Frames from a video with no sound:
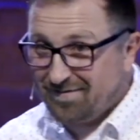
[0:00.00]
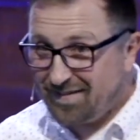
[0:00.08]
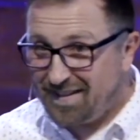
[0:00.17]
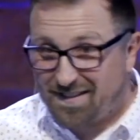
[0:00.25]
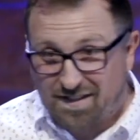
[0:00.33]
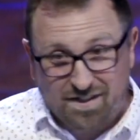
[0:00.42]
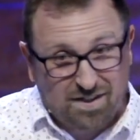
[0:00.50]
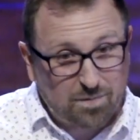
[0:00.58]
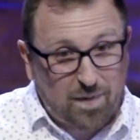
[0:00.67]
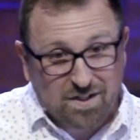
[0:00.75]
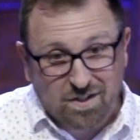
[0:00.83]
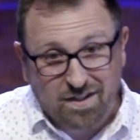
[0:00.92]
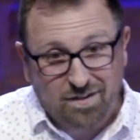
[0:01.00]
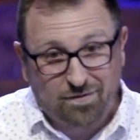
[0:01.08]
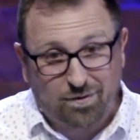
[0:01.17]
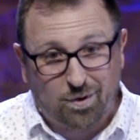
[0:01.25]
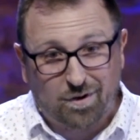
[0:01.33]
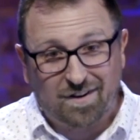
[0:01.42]
this is especially
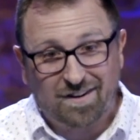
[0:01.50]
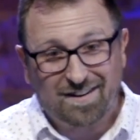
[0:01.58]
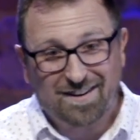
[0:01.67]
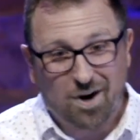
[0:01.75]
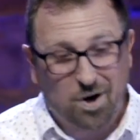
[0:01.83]
for our